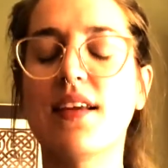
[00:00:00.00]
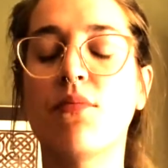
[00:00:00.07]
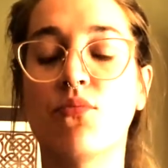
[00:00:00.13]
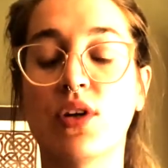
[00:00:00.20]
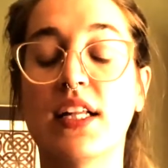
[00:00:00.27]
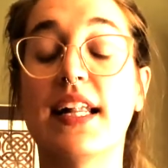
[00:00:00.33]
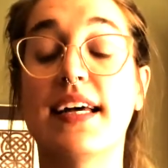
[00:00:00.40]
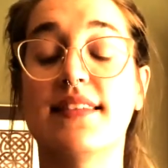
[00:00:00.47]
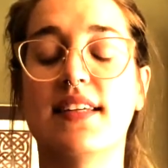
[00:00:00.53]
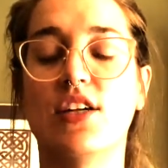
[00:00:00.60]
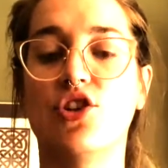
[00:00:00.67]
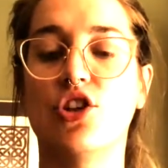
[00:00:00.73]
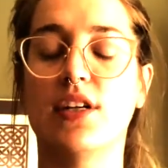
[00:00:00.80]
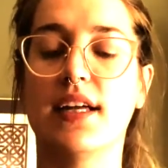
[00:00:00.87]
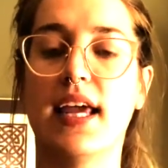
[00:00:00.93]

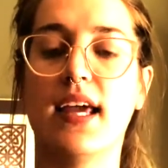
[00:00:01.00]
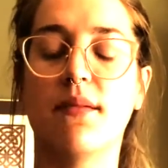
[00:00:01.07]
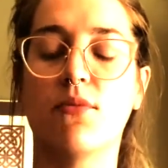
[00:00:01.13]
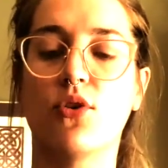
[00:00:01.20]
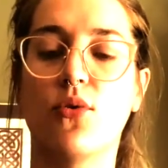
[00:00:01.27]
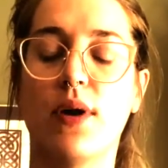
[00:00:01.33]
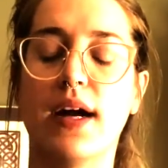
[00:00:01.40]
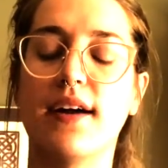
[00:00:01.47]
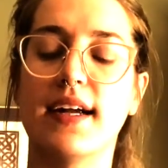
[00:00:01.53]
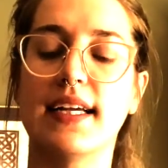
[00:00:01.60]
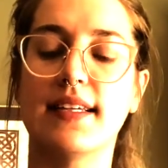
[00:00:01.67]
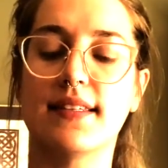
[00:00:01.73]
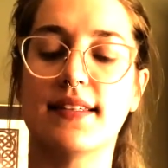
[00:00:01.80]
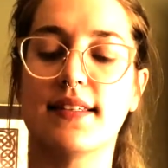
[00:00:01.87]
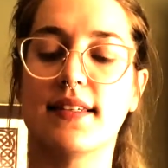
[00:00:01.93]
realization came,
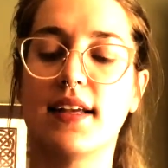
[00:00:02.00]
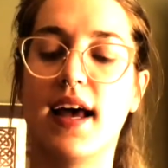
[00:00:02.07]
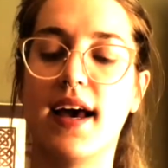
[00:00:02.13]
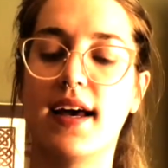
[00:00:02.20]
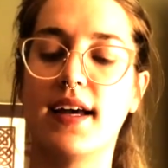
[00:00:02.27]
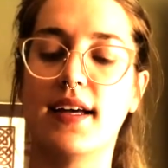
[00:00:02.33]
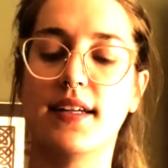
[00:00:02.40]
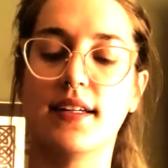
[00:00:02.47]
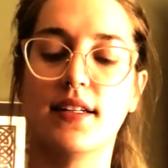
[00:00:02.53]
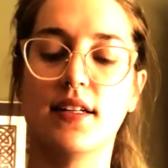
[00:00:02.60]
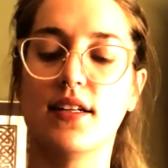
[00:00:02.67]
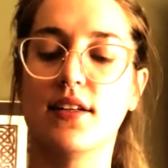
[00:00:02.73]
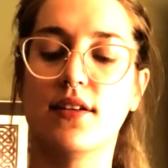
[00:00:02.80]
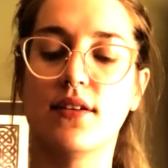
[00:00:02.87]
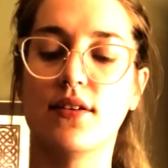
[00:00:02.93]
Aquarius,
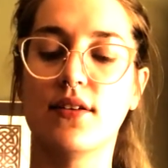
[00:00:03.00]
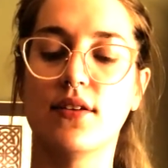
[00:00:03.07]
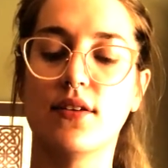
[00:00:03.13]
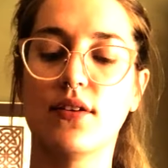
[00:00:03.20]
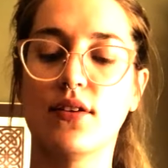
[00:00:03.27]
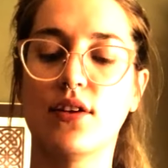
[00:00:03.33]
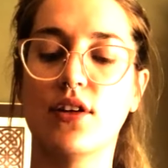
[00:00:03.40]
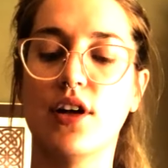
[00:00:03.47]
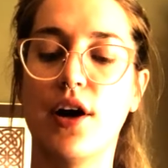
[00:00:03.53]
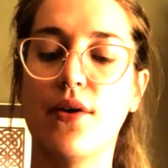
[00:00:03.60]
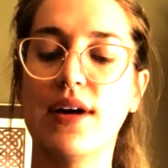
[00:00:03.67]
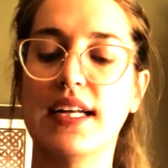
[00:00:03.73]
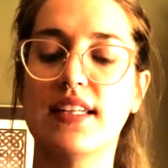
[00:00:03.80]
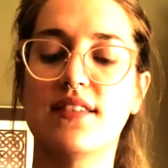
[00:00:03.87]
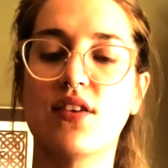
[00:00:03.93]
you know,
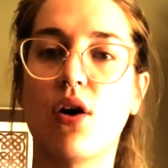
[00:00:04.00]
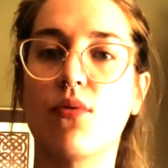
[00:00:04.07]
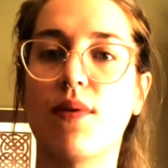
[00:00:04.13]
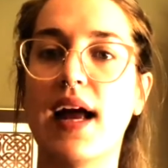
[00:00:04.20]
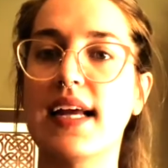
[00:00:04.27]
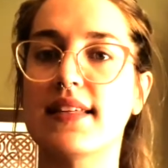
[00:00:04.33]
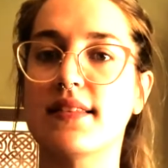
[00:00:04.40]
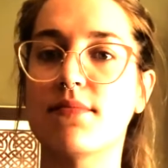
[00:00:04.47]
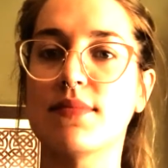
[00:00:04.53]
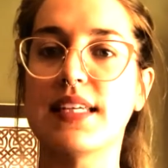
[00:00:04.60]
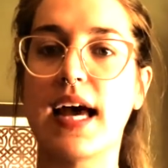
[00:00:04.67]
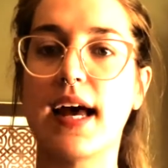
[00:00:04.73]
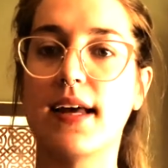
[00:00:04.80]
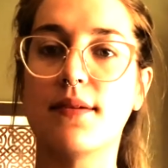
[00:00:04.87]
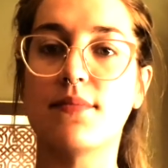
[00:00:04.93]
and it's all right.
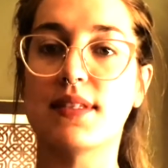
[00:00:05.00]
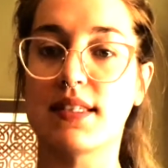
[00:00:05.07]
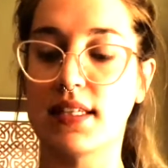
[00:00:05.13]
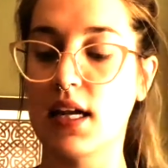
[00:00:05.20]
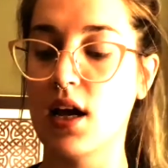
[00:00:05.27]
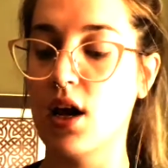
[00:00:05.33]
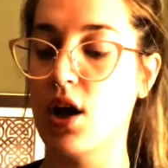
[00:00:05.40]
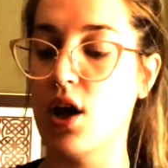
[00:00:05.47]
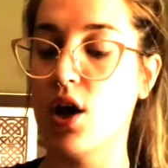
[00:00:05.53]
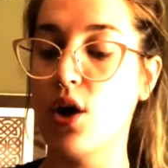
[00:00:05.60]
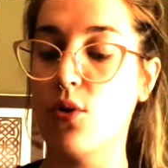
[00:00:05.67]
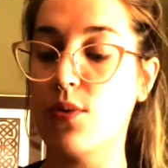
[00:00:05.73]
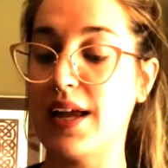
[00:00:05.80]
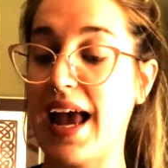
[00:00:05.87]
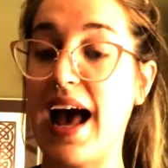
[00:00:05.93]
Sometimes
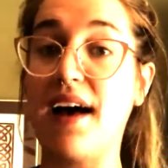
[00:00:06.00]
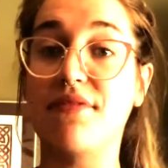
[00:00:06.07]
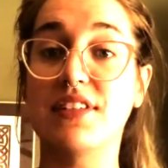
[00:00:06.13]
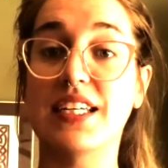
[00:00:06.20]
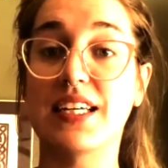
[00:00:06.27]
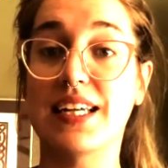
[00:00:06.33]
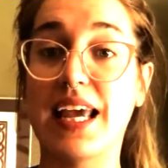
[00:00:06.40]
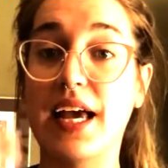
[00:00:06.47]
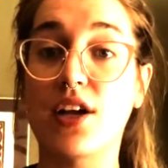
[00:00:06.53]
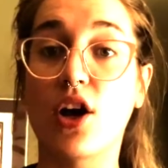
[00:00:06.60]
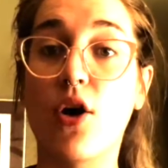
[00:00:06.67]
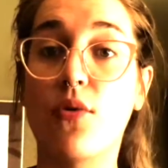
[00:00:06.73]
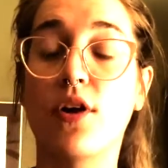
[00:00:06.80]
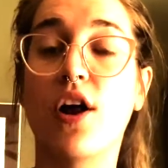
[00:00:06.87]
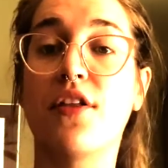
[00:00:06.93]
we have to get
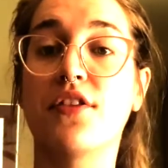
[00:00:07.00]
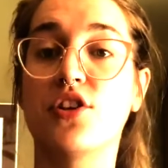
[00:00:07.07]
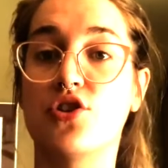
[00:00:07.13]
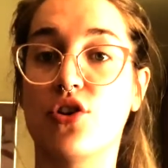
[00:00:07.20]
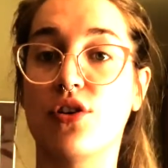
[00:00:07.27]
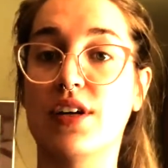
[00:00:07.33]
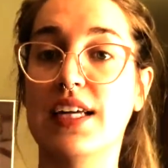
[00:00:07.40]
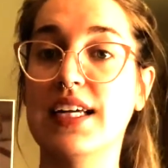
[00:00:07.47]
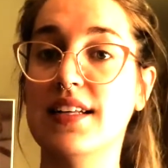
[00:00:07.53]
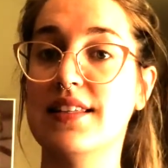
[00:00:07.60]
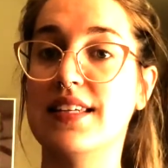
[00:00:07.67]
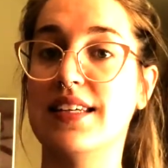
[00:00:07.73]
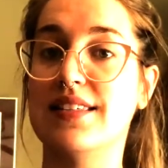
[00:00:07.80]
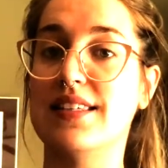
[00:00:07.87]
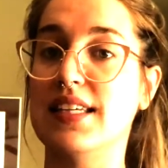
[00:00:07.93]
going on the journey
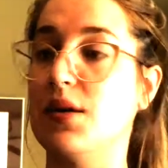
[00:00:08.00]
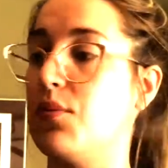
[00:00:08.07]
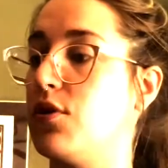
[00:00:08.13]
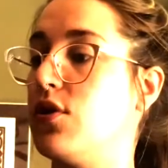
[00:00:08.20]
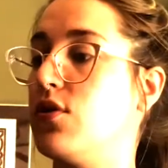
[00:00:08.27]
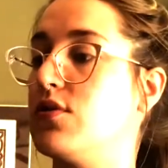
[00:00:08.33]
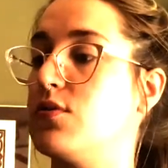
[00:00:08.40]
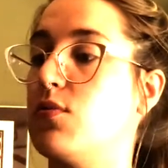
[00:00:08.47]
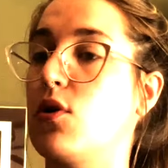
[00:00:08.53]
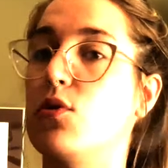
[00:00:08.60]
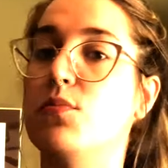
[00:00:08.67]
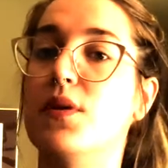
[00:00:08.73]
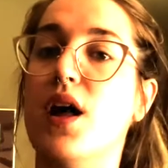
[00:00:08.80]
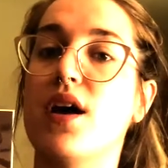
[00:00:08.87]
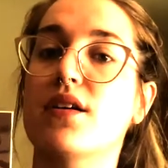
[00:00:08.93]
to see where those
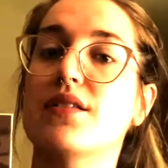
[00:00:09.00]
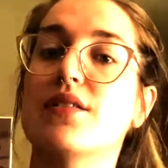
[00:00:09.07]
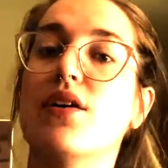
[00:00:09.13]
roadblocks